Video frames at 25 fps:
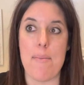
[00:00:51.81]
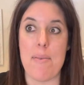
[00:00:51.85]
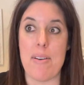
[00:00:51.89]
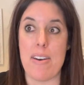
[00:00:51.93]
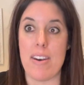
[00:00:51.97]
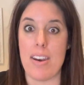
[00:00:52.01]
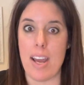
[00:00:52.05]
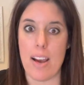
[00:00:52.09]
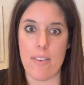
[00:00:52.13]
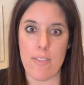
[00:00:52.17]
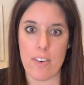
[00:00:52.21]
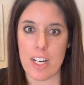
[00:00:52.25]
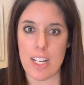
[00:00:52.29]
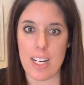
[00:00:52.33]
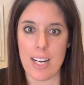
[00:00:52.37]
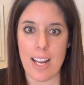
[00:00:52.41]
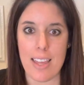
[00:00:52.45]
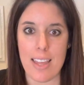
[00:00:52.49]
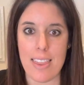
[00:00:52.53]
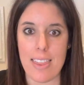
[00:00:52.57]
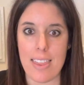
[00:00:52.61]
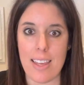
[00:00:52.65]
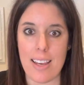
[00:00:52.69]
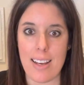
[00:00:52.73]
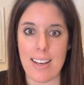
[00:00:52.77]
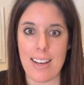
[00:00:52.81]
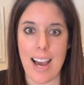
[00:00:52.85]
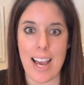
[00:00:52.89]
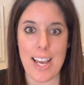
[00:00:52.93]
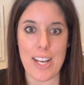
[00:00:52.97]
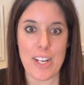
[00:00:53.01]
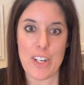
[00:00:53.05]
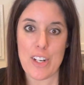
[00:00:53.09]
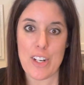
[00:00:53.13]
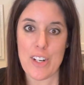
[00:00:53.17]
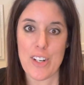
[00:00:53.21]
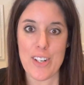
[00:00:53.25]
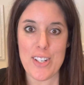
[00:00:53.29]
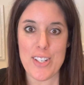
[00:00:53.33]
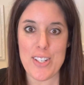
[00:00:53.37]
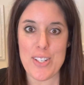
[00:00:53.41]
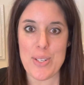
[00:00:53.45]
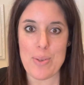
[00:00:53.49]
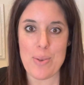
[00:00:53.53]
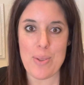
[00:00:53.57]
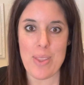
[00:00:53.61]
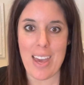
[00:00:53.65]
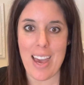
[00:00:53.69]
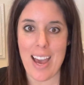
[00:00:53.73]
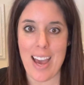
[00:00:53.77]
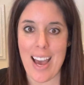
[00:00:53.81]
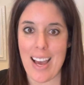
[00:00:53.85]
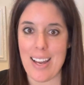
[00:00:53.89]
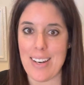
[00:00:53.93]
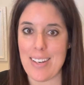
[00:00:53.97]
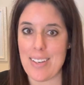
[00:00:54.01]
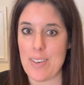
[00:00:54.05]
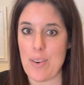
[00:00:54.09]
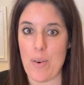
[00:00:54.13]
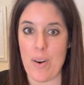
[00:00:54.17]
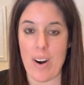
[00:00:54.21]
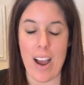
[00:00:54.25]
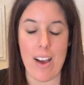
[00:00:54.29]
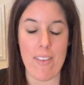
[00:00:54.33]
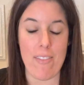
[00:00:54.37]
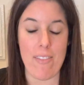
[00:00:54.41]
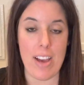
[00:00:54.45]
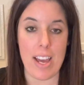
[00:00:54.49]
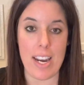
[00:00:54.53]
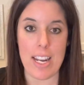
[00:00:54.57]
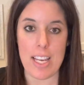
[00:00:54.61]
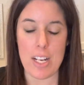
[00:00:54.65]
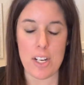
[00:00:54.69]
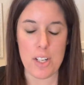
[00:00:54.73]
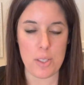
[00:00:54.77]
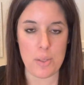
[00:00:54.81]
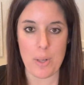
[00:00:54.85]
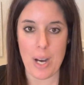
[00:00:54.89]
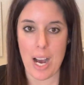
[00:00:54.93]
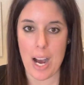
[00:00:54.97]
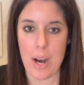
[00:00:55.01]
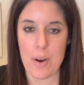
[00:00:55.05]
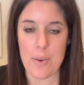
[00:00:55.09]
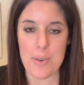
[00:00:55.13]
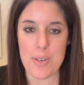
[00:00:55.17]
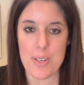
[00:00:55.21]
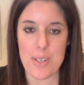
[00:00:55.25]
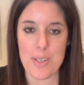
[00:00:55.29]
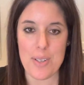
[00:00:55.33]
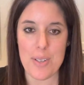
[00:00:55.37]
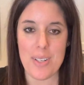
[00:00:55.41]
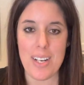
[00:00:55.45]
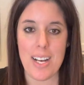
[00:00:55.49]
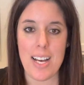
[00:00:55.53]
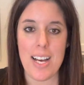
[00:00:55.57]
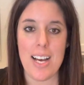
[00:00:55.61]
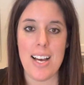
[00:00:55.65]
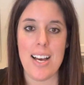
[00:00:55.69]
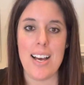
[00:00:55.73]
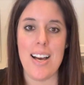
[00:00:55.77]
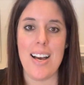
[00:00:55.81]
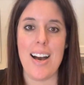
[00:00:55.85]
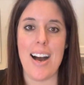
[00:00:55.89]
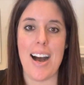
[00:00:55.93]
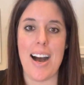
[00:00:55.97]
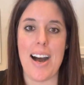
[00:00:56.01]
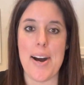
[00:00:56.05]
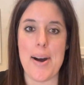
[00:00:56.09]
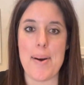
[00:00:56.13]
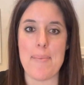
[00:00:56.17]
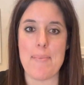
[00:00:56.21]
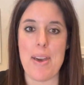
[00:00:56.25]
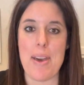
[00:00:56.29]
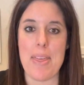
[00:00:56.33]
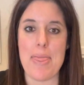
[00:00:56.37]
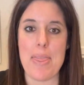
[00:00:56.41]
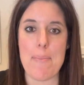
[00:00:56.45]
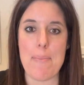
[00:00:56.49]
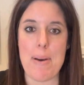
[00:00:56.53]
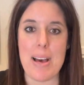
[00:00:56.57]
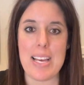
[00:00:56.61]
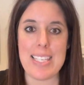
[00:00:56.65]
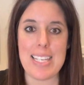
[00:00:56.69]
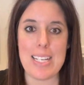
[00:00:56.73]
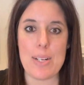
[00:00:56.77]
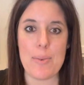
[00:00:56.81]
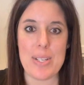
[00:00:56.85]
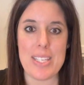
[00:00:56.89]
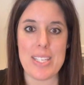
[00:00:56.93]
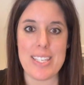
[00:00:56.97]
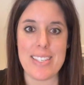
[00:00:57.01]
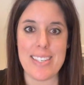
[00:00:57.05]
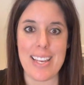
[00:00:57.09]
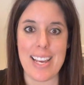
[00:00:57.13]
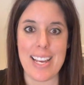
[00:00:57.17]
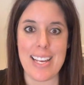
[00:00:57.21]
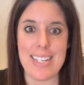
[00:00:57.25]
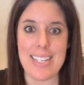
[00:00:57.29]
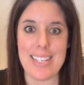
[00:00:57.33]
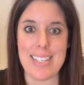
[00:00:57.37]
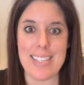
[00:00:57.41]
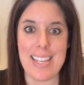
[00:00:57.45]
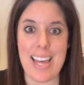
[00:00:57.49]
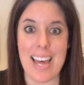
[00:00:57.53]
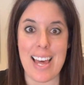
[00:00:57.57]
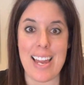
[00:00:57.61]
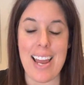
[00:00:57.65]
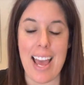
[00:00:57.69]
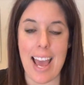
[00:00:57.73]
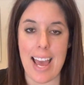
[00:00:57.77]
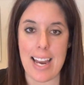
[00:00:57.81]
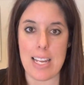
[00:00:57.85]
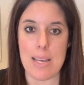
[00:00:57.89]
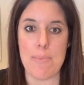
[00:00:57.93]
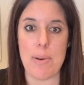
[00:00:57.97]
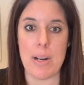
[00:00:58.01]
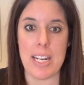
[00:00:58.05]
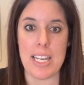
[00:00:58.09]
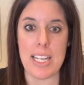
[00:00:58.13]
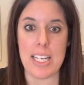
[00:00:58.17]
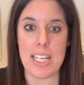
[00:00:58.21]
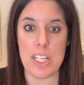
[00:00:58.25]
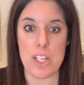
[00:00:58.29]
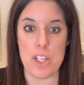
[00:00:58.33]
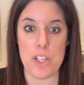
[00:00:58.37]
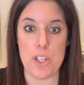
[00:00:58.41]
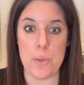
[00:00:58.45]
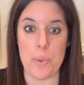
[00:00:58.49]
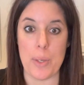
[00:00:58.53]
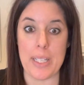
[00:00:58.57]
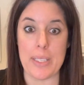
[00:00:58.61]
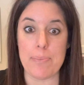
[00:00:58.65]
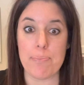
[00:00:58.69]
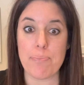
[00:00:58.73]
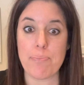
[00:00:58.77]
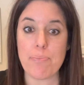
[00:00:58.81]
Never did I think I could do that or have any clue how to. And the best thing with Seint is that anybody can do it.